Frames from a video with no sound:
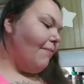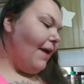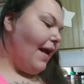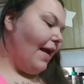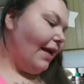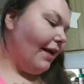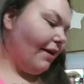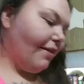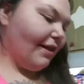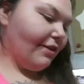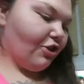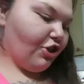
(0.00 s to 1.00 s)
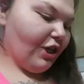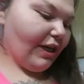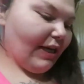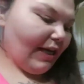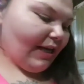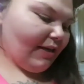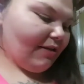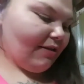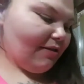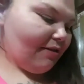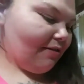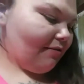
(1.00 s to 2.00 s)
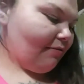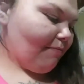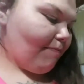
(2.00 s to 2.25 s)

make this chicken